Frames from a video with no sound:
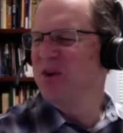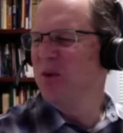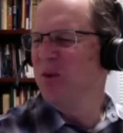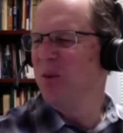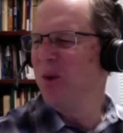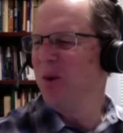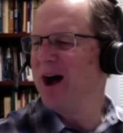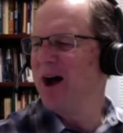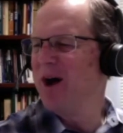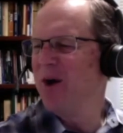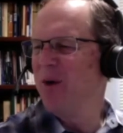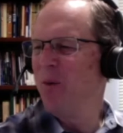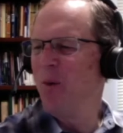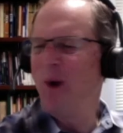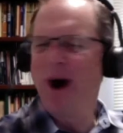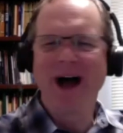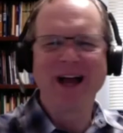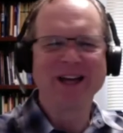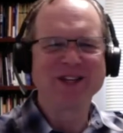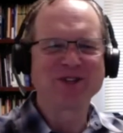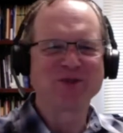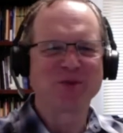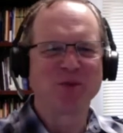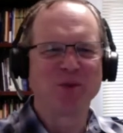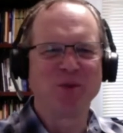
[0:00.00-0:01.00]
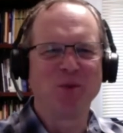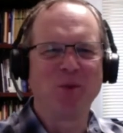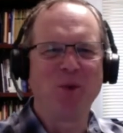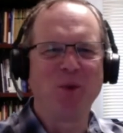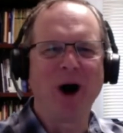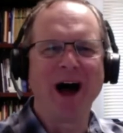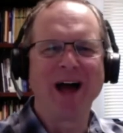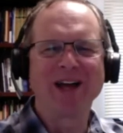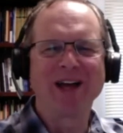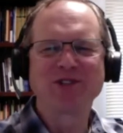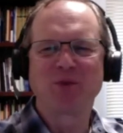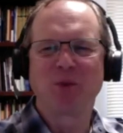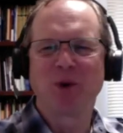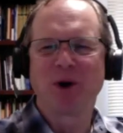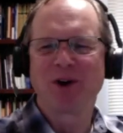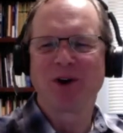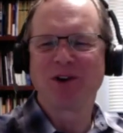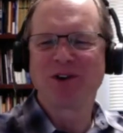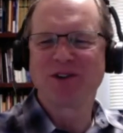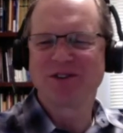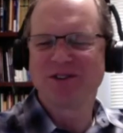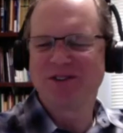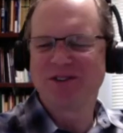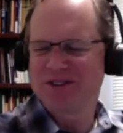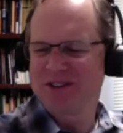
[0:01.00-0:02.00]
Wise
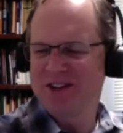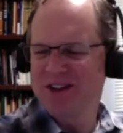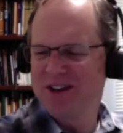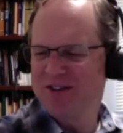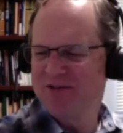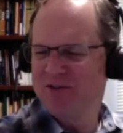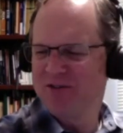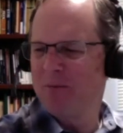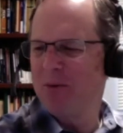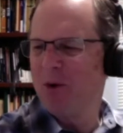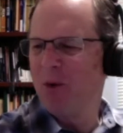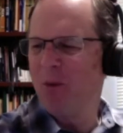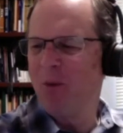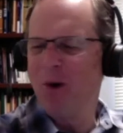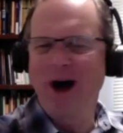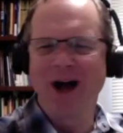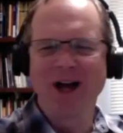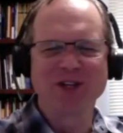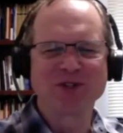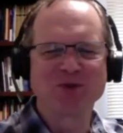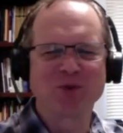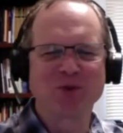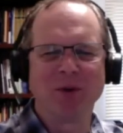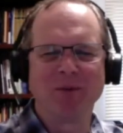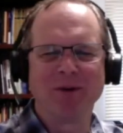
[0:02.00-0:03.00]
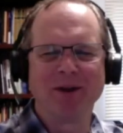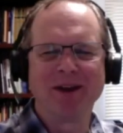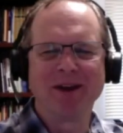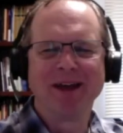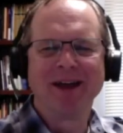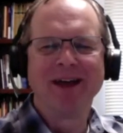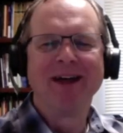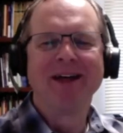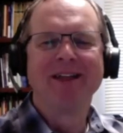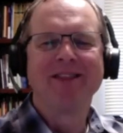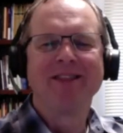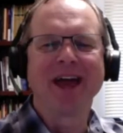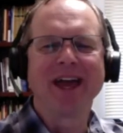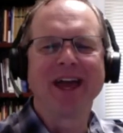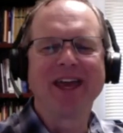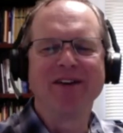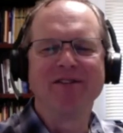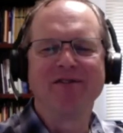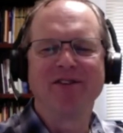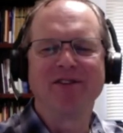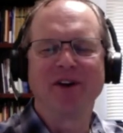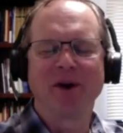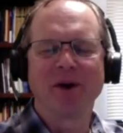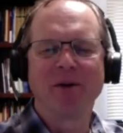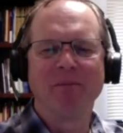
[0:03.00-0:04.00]
words from a wise woman. Thank you
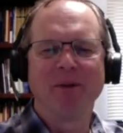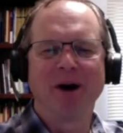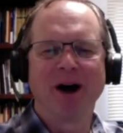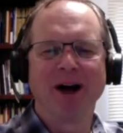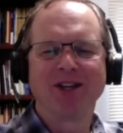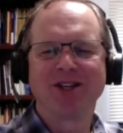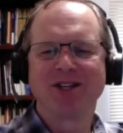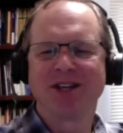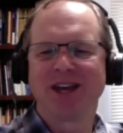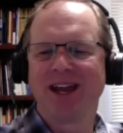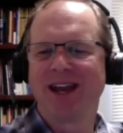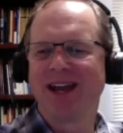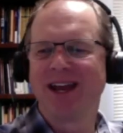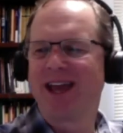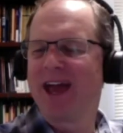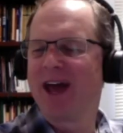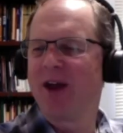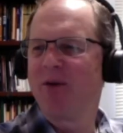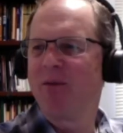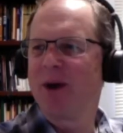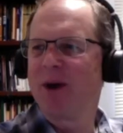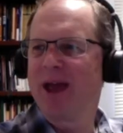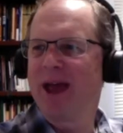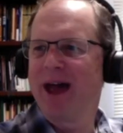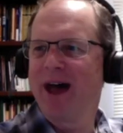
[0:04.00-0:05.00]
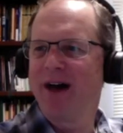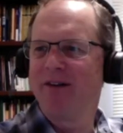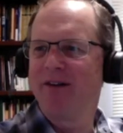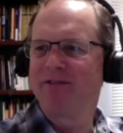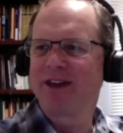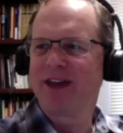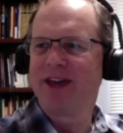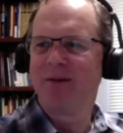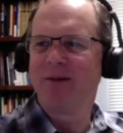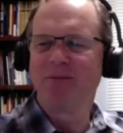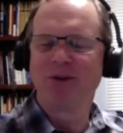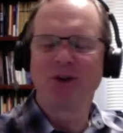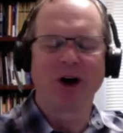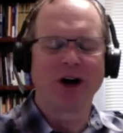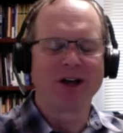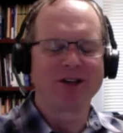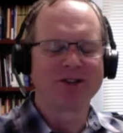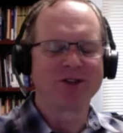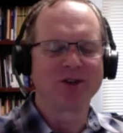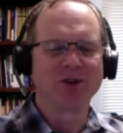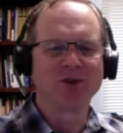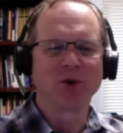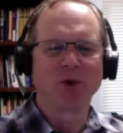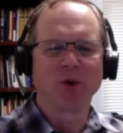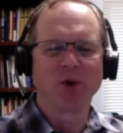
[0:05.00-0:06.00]
very much. And again, we have Kim
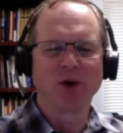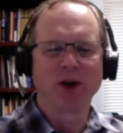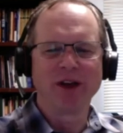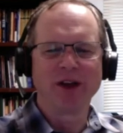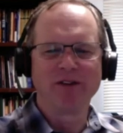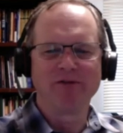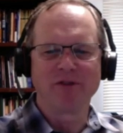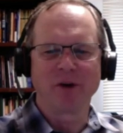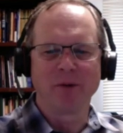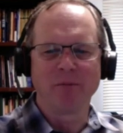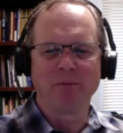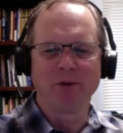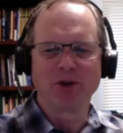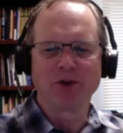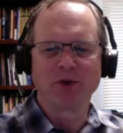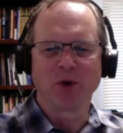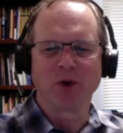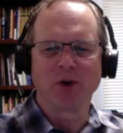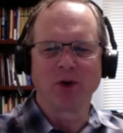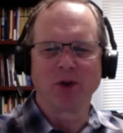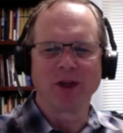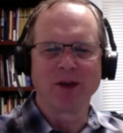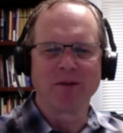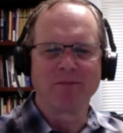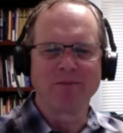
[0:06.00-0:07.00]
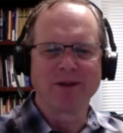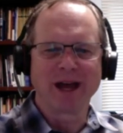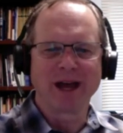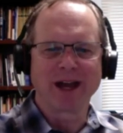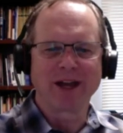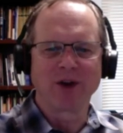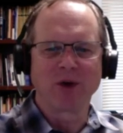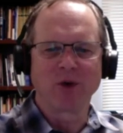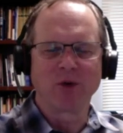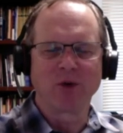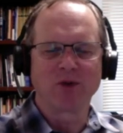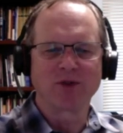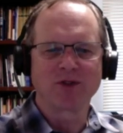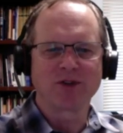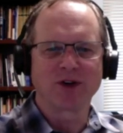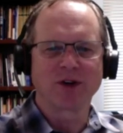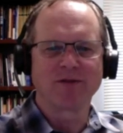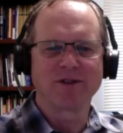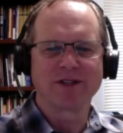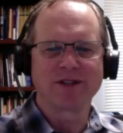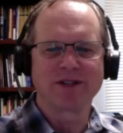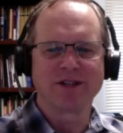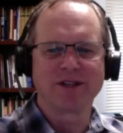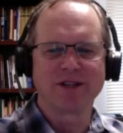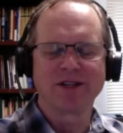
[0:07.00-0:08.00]
Tosadori from Petroleum Technical
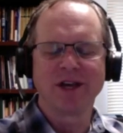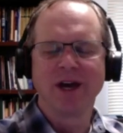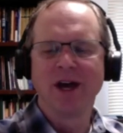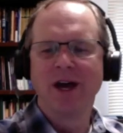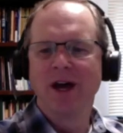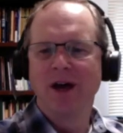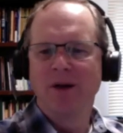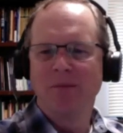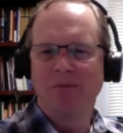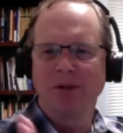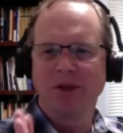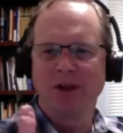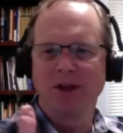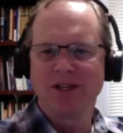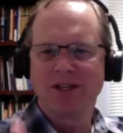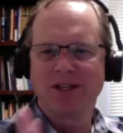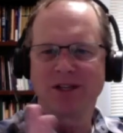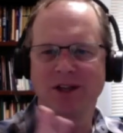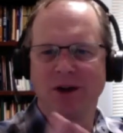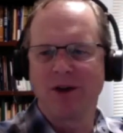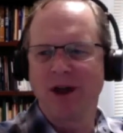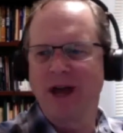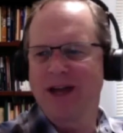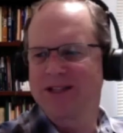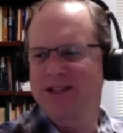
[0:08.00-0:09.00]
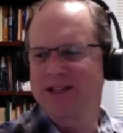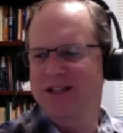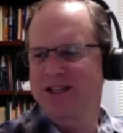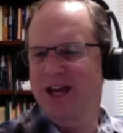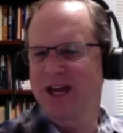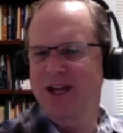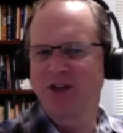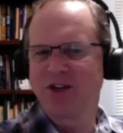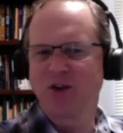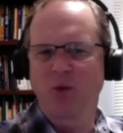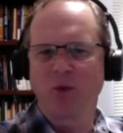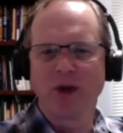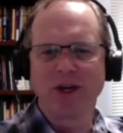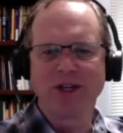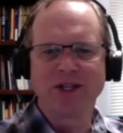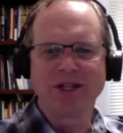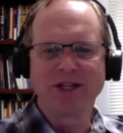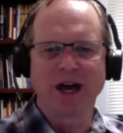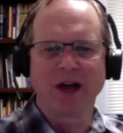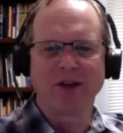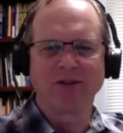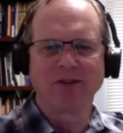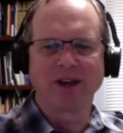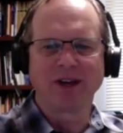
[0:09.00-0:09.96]
Services. Please don't hesitate to reach out to